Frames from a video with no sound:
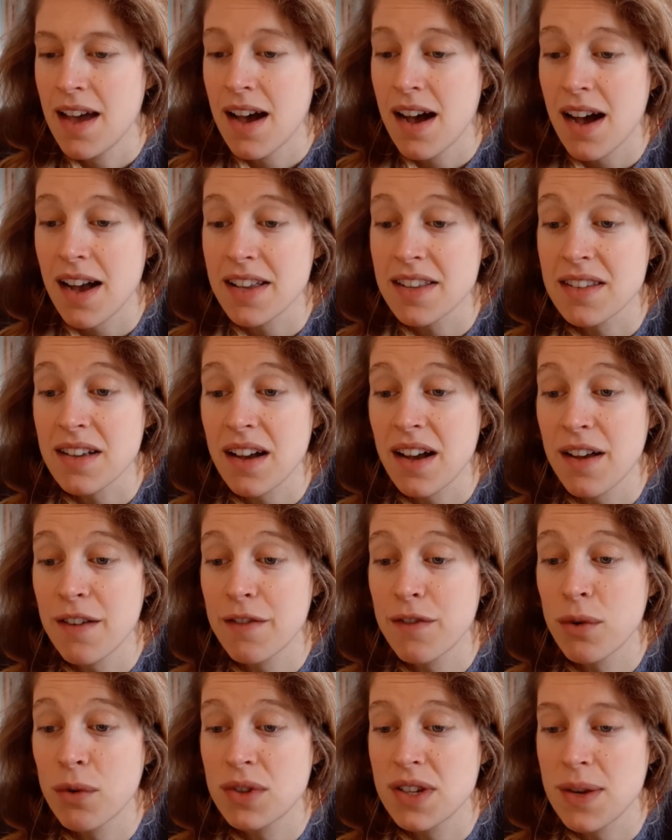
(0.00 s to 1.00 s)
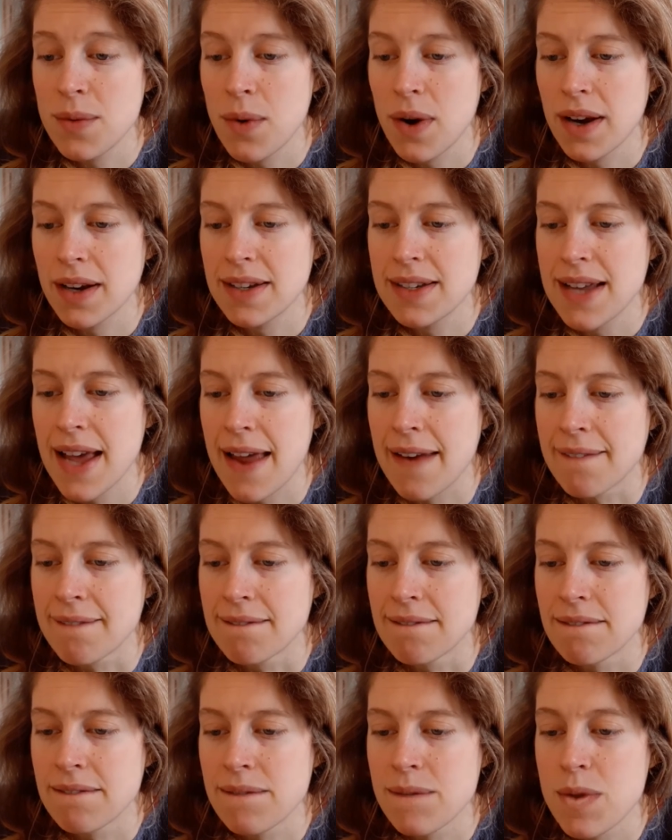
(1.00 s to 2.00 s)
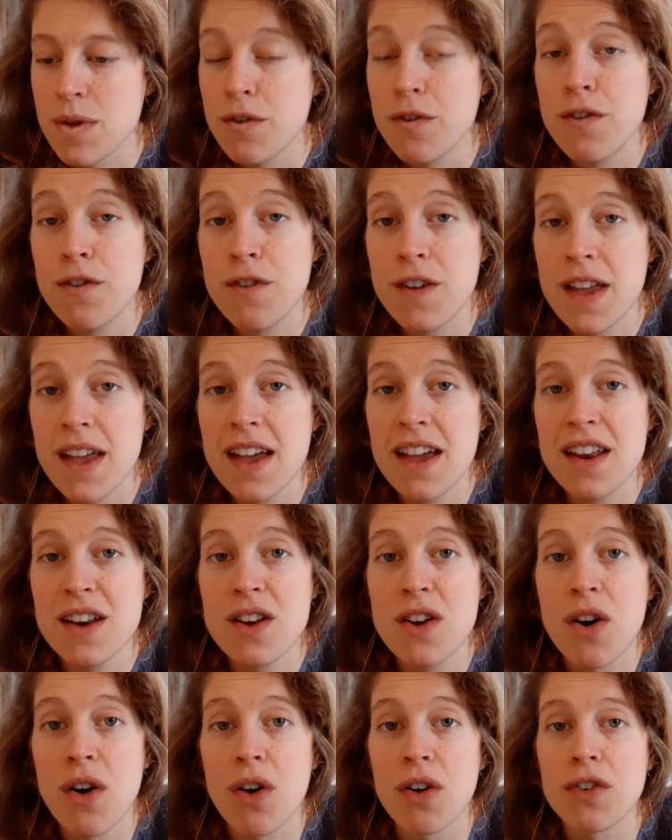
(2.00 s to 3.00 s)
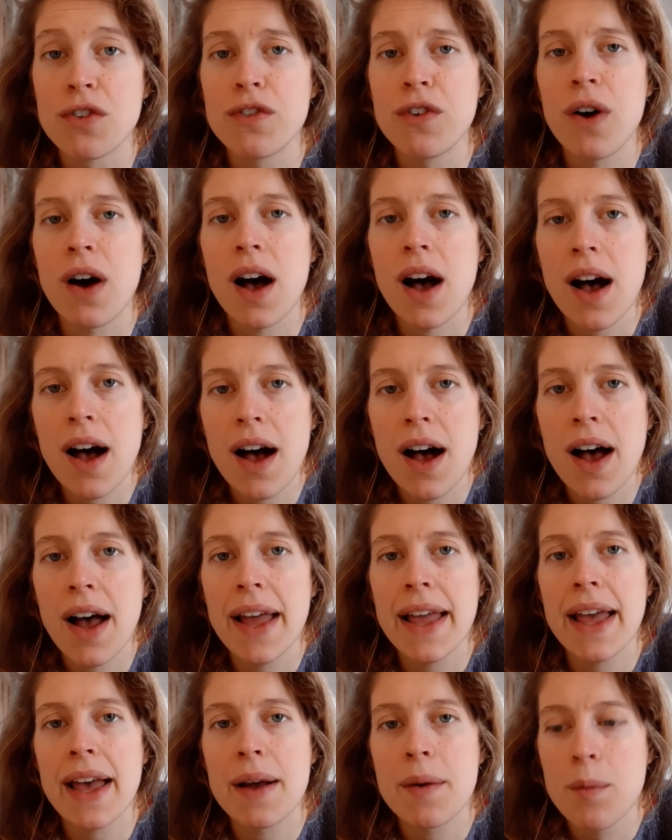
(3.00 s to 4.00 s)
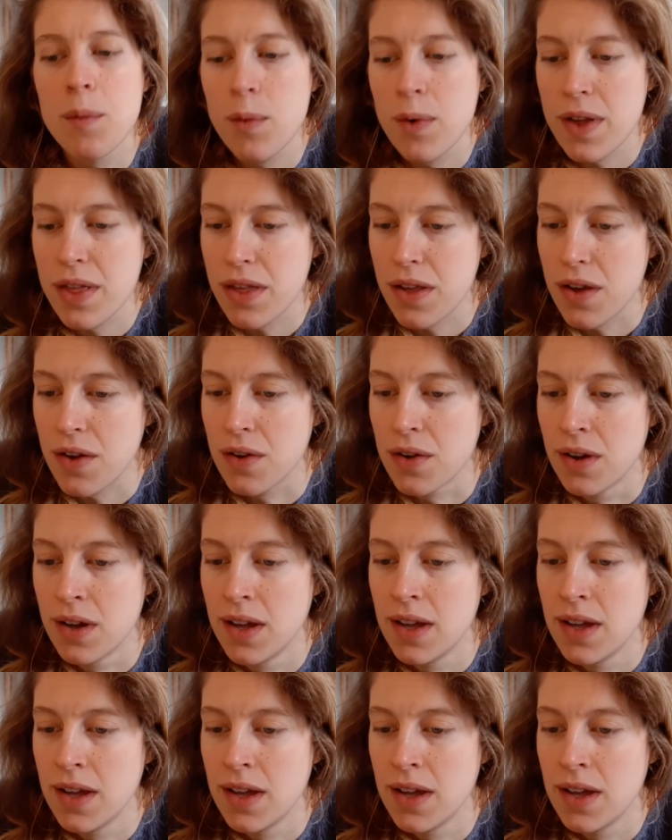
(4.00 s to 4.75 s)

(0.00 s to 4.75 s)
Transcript: Isaiah 41:10 Fear not, for I am with you.